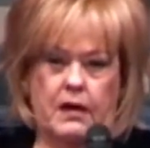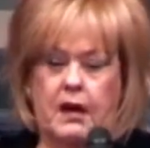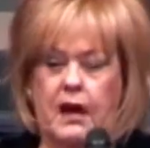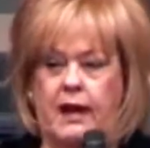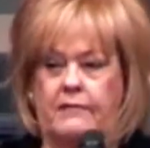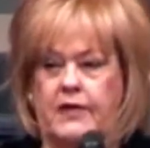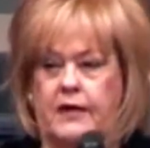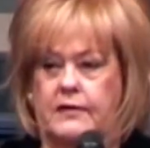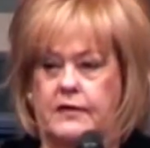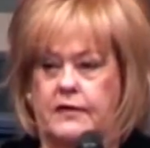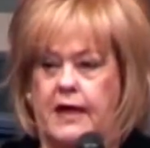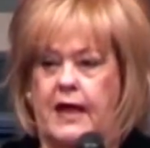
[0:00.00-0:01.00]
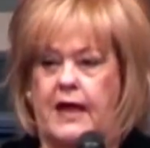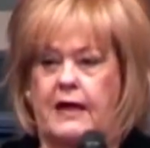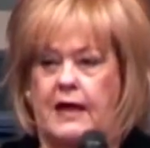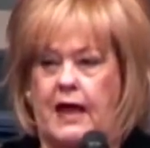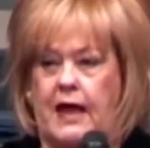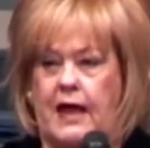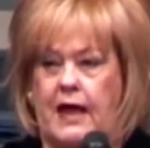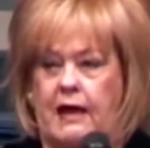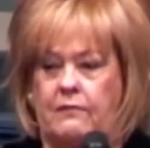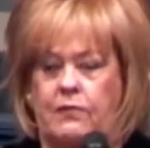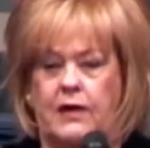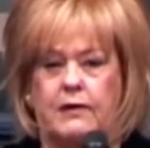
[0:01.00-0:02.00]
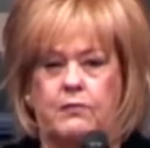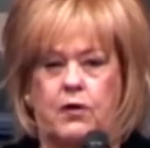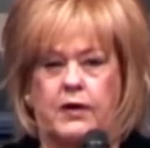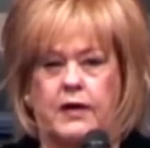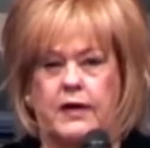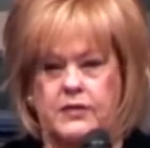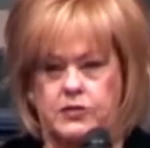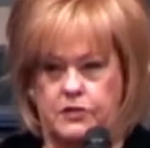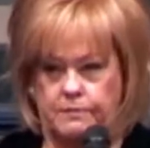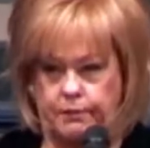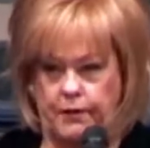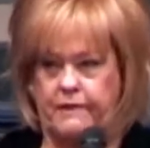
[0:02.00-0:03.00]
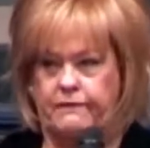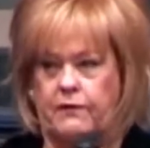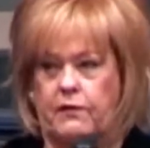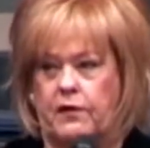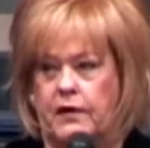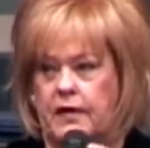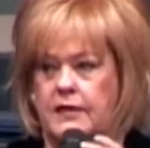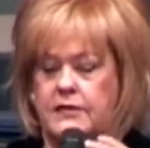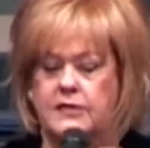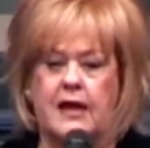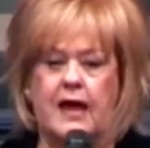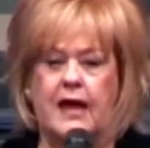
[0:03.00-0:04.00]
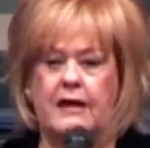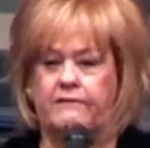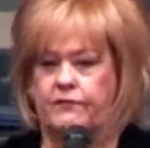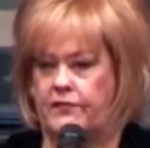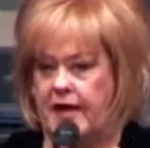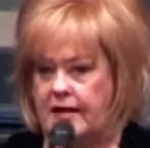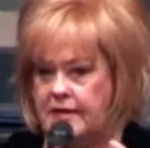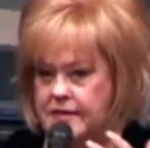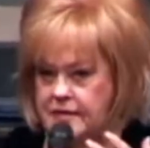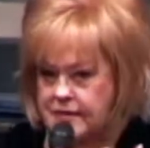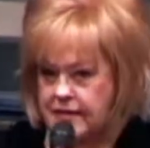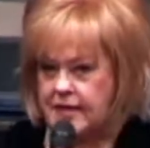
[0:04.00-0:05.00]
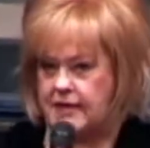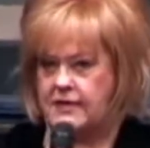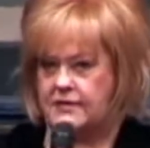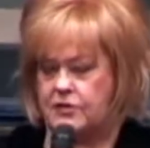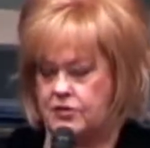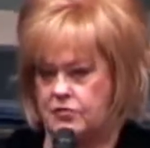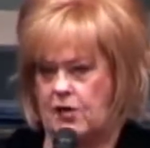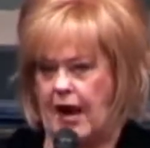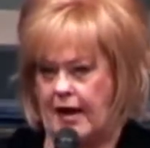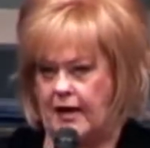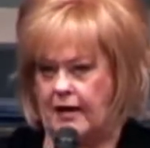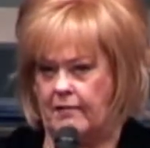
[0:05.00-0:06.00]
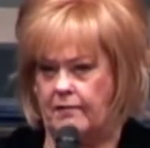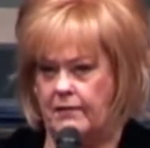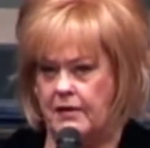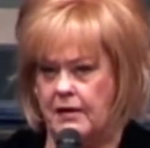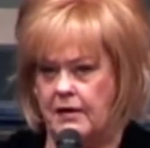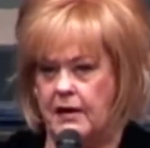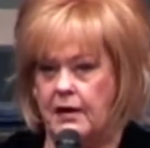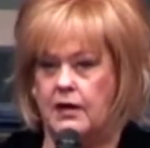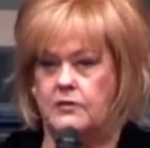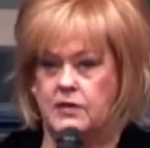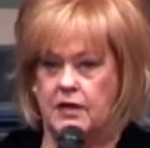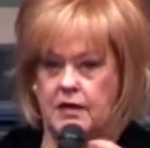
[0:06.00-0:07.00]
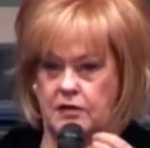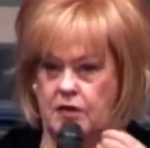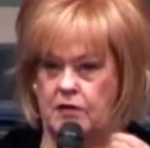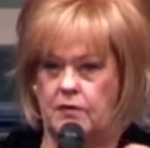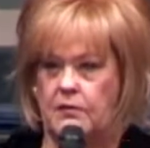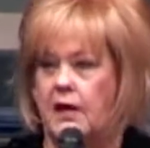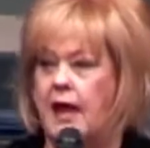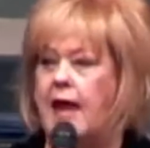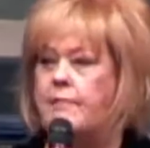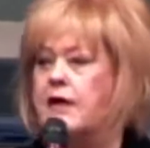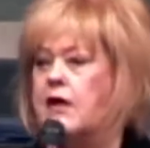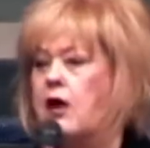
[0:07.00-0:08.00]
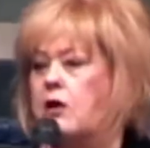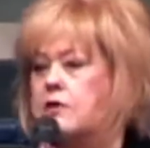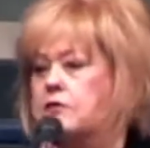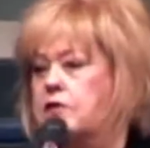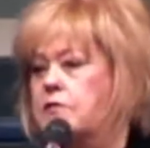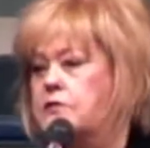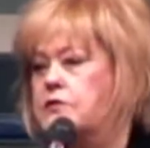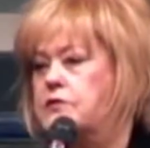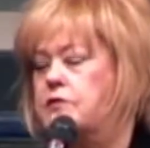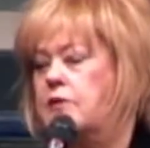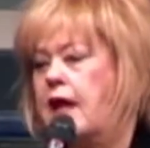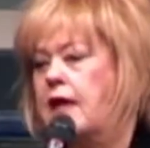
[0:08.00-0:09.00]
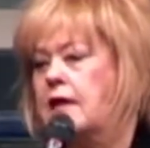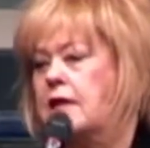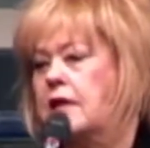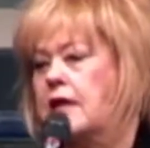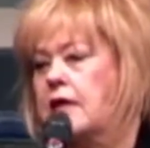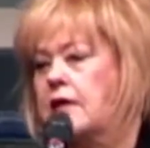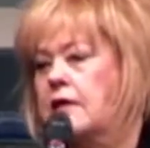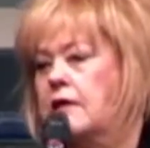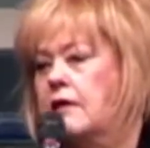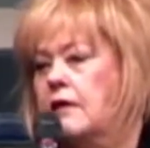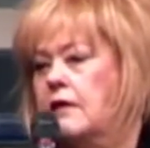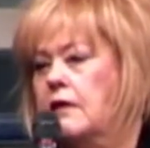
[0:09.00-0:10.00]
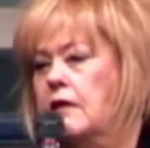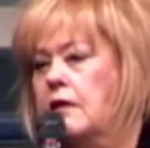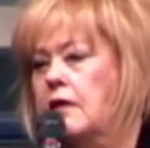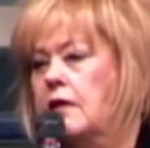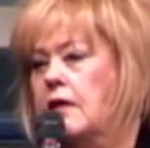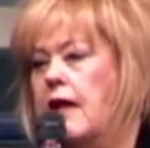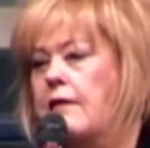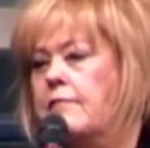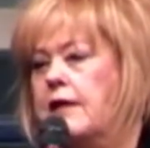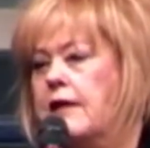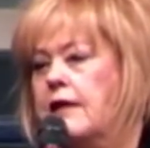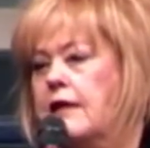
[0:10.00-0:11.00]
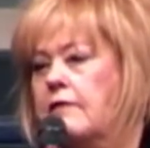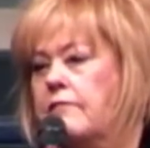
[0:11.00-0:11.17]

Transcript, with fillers: and that today uh, I really wanted us to pray for her again tonight for that disease to dry up. Because, you know, how many heart surgeries you had, honey? How many?